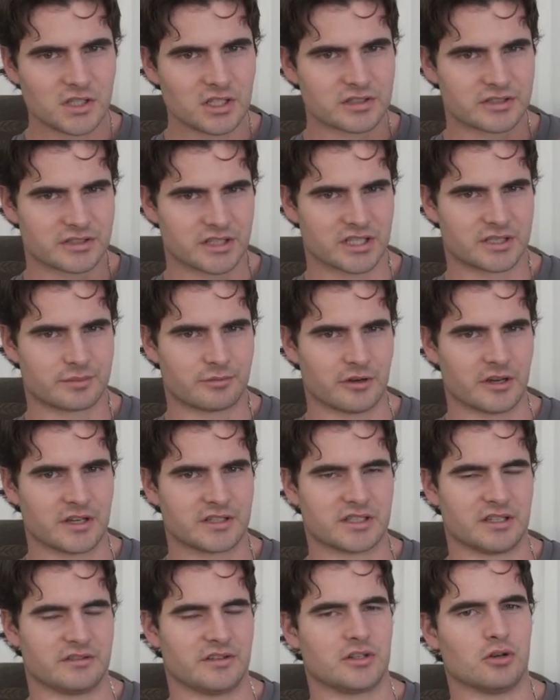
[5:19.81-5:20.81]
chest press,
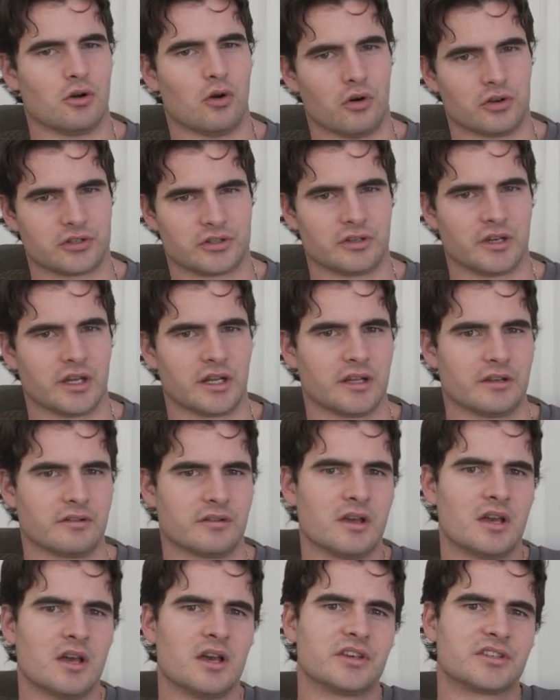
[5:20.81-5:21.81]
and then you're also getting
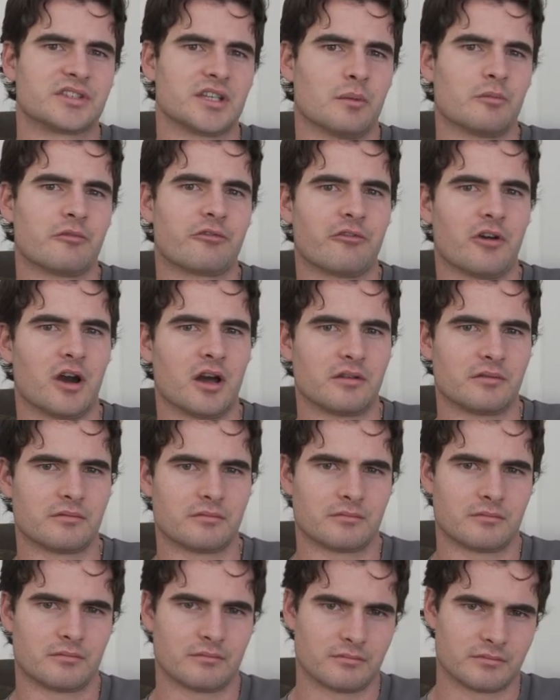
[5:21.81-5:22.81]
some front
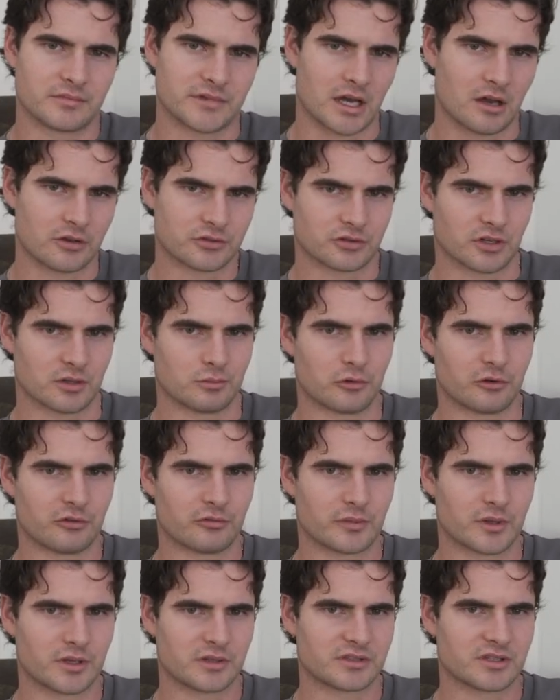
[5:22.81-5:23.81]
deltoid
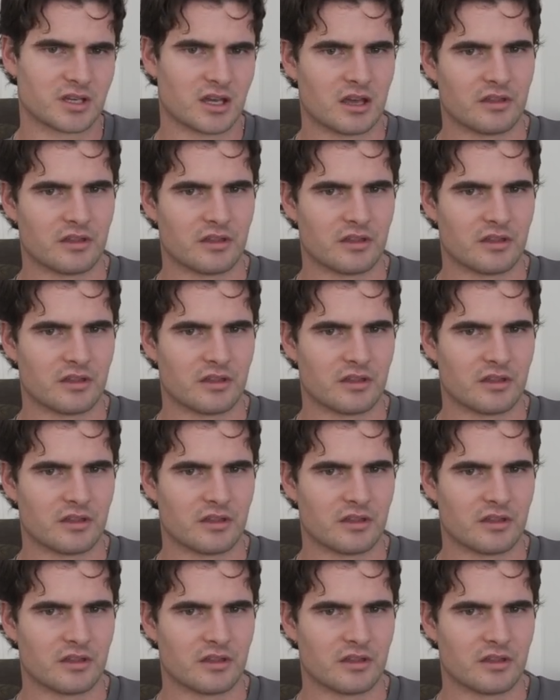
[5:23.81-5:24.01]
movements.